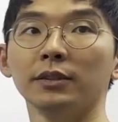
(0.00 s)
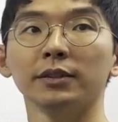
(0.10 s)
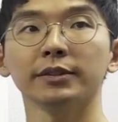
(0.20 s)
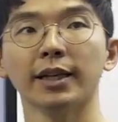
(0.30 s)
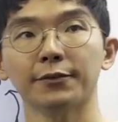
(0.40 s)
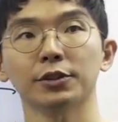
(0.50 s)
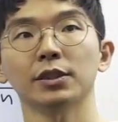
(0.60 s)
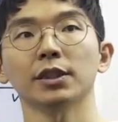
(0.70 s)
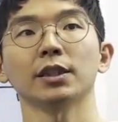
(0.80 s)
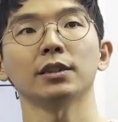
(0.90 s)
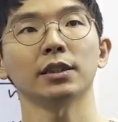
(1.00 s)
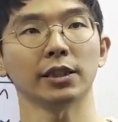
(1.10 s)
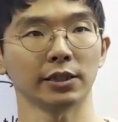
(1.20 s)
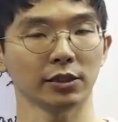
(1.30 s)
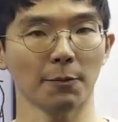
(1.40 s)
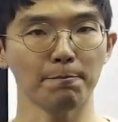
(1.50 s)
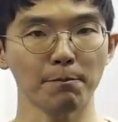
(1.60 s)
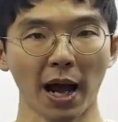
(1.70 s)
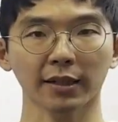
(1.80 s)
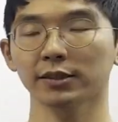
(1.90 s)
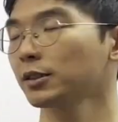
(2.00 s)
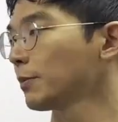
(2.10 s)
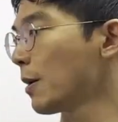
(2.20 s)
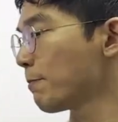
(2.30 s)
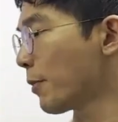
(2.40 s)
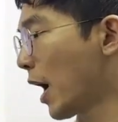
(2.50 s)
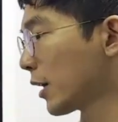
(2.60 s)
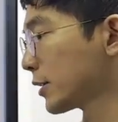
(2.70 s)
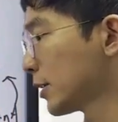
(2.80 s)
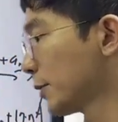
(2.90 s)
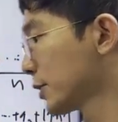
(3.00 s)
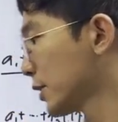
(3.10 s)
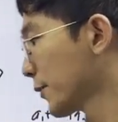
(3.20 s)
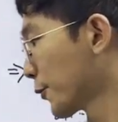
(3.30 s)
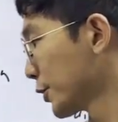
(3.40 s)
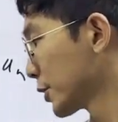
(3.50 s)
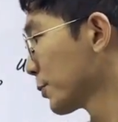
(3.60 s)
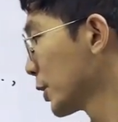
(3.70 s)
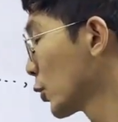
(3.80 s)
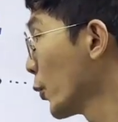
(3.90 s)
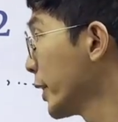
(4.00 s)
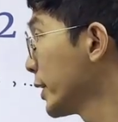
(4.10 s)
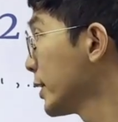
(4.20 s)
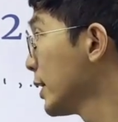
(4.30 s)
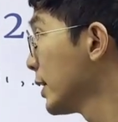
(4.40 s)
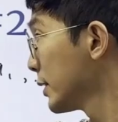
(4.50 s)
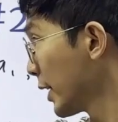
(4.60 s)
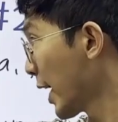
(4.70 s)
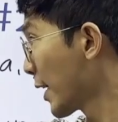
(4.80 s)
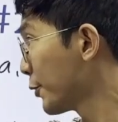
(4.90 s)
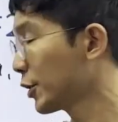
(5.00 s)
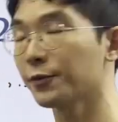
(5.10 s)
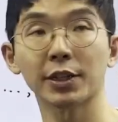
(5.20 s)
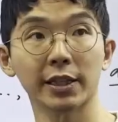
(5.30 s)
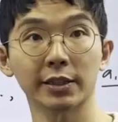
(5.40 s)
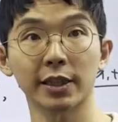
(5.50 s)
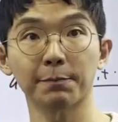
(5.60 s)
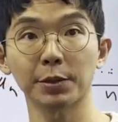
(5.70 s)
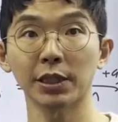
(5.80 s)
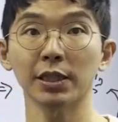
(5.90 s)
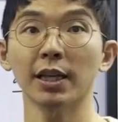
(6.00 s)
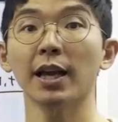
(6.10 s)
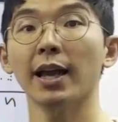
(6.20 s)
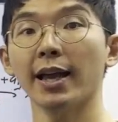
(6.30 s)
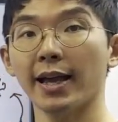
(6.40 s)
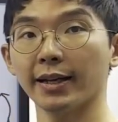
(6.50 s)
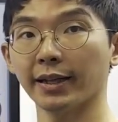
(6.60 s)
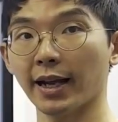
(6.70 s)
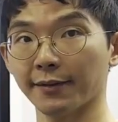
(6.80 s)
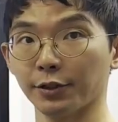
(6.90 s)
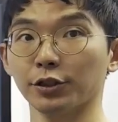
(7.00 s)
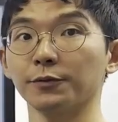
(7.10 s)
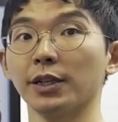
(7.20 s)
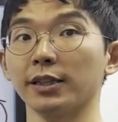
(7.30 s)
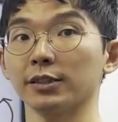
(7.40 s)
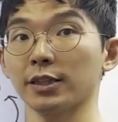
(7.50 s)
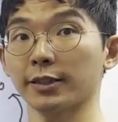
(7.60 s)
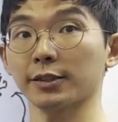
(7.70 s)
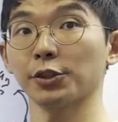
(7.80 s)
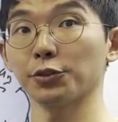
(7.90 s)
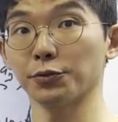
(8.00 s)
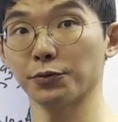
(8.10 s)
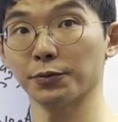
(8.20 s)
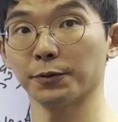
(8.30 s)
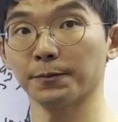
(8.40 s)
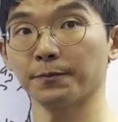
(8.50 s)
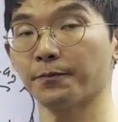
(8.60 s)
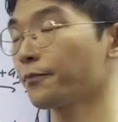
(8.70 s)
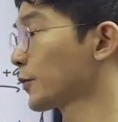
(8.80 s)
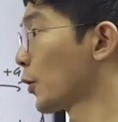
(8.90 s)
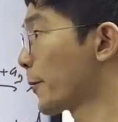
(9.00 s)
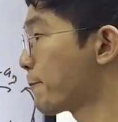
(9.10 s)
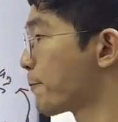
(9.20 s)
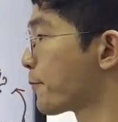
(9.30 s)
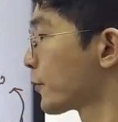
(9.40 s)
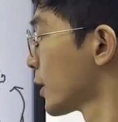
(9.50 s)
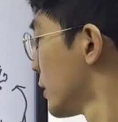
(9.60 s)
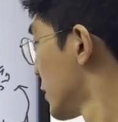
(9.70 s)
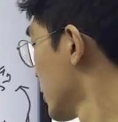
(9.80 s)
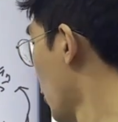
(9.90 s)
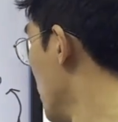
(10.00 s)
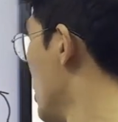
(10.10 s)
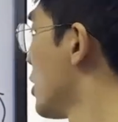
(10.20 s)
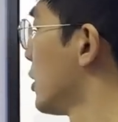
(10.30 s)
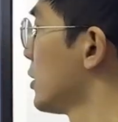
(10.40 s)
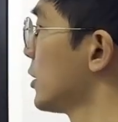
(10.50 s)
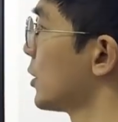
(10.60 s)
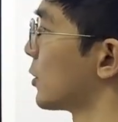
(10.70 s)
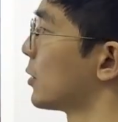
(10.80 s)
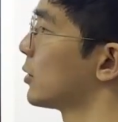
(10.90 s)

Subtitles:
17 is the maximum possible difference between the average of dataset P and average of dataset Q. Okay? So here,